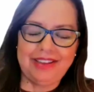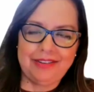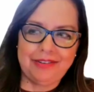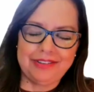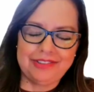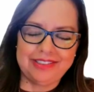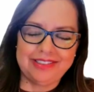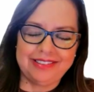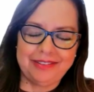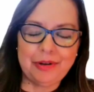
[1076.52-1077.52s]
that
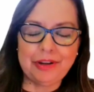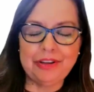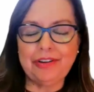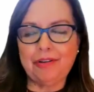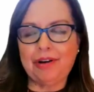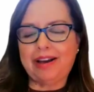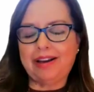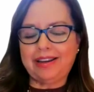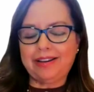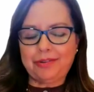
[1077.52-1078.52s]
question. Well,
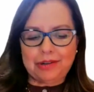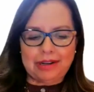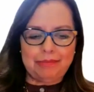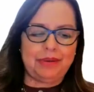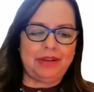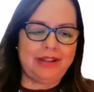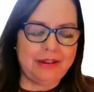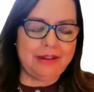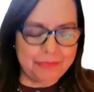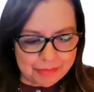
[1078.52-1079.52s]
I grew up,
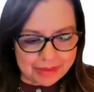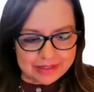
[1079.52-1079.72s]
my